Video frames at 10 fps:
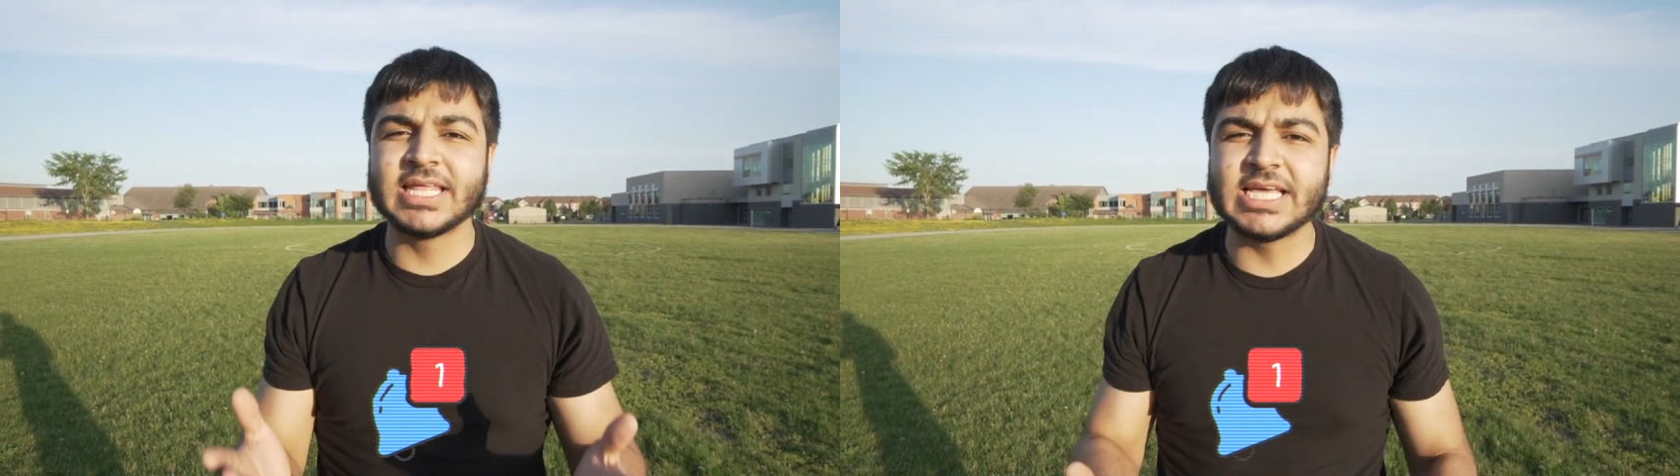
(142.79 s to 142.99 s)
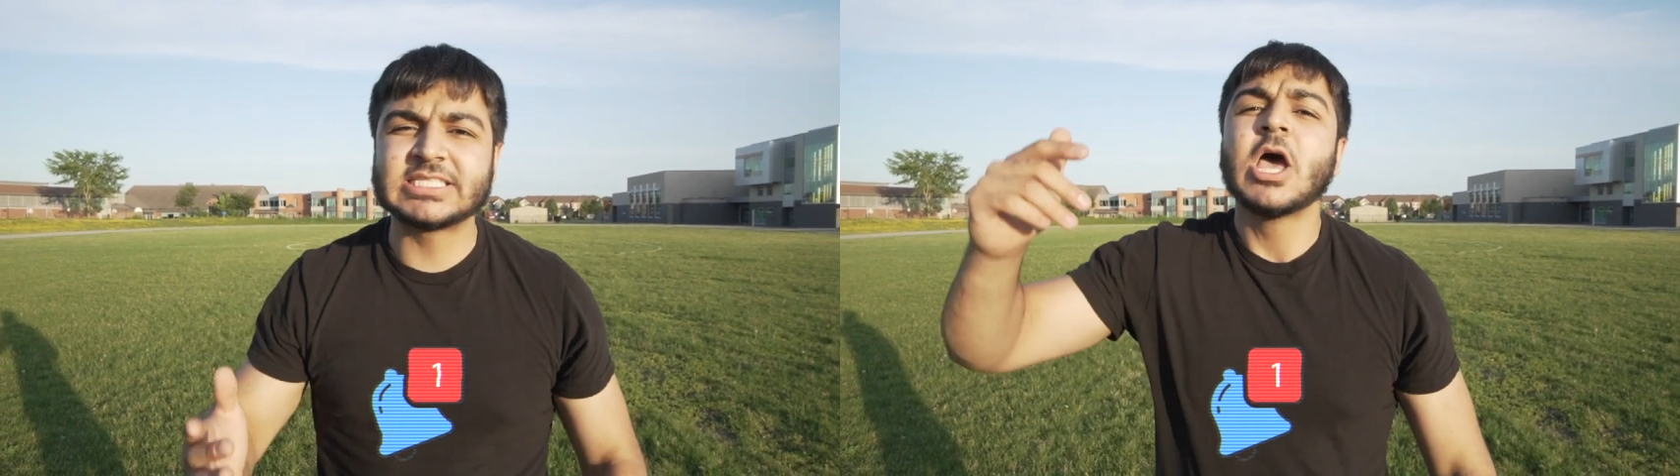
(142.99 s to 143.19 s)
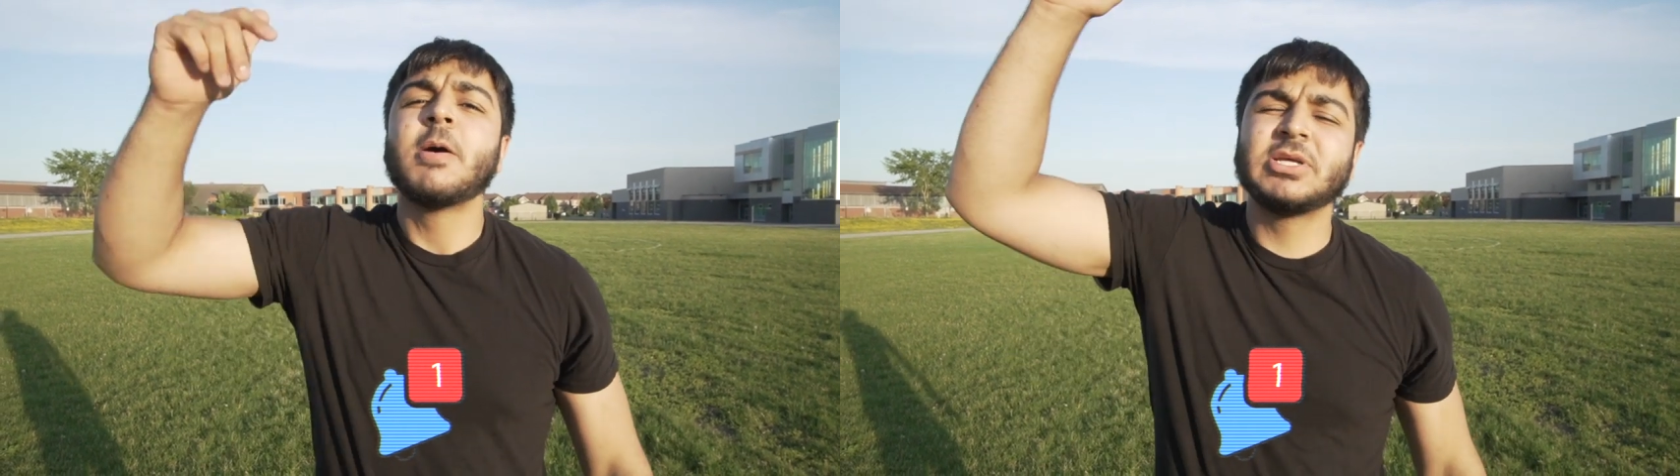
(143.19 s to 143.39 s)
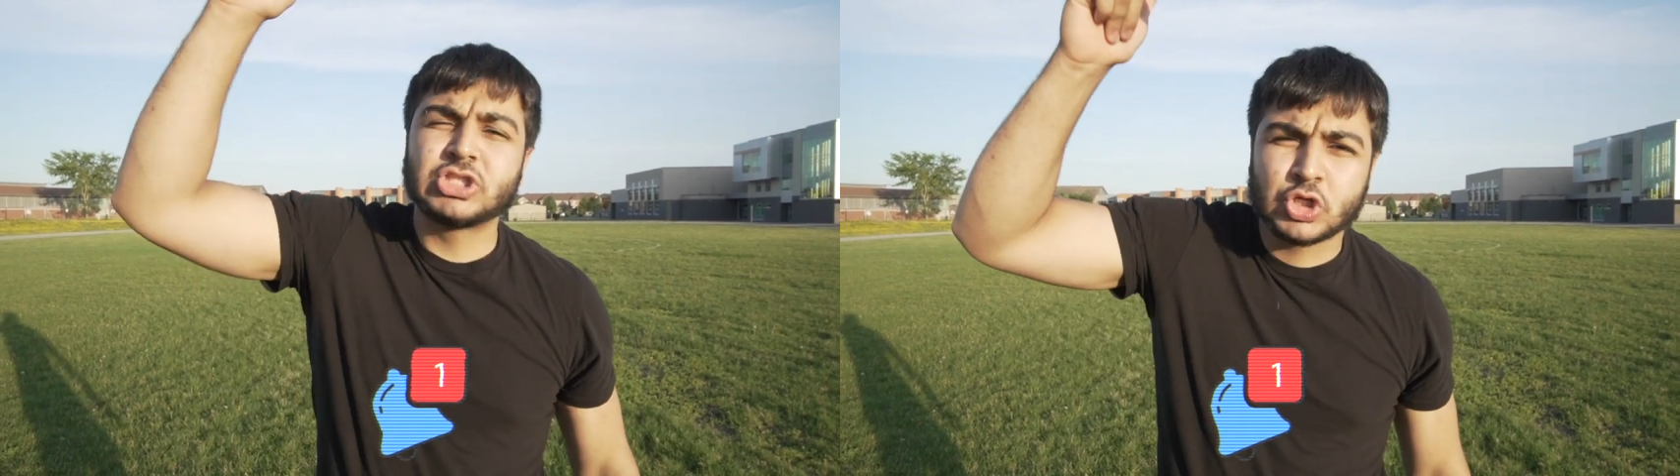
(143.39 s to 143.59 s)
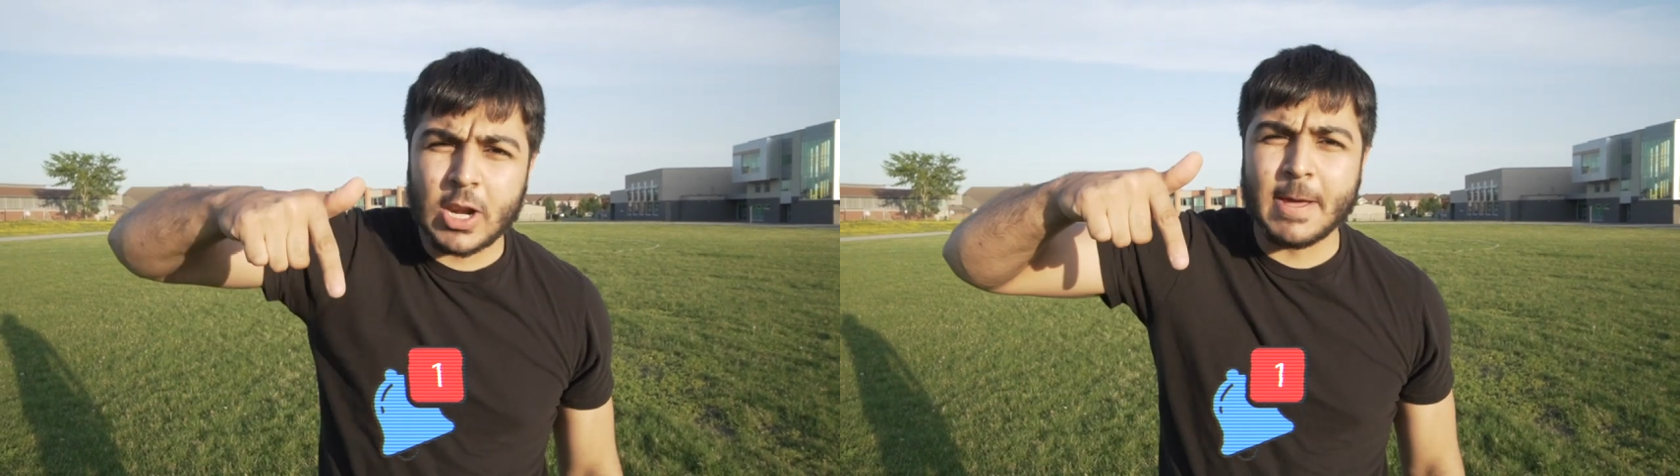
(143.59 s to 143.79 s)
least,
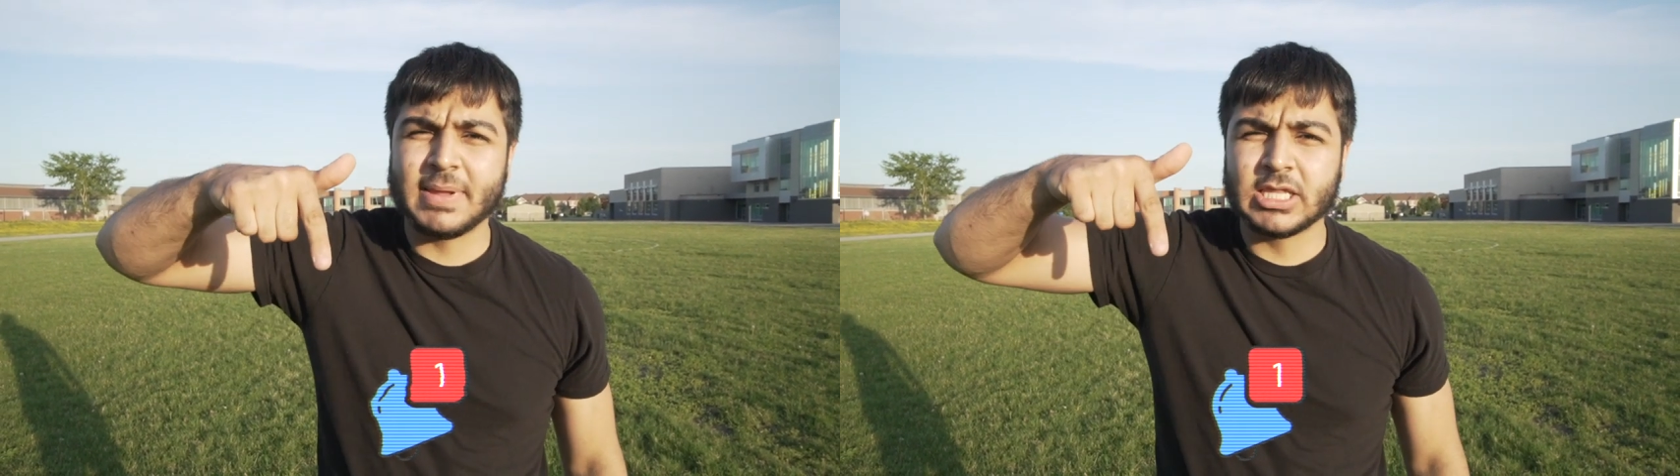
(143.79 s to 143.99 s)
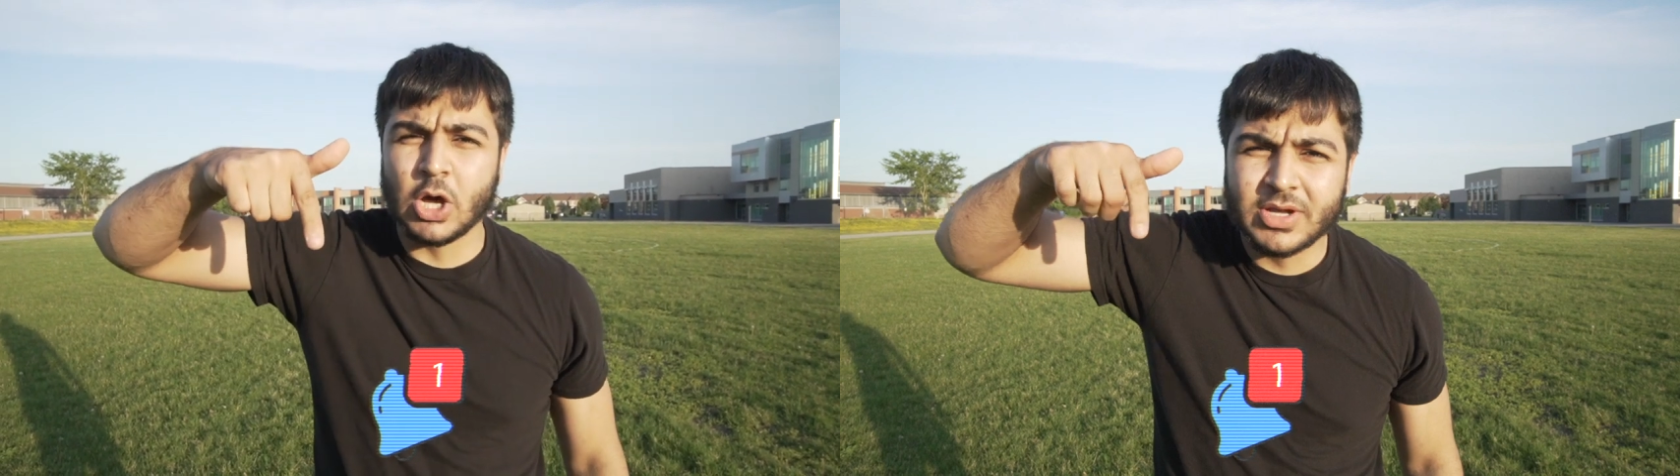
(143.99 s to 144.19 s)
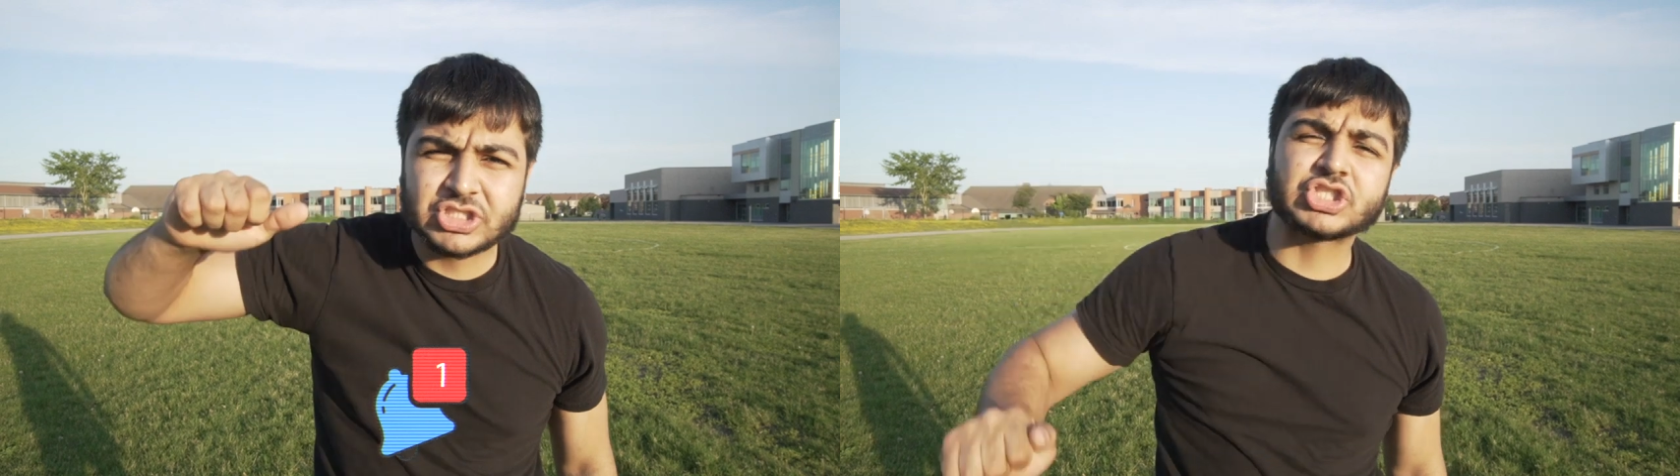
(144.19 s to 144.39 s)
please go down below and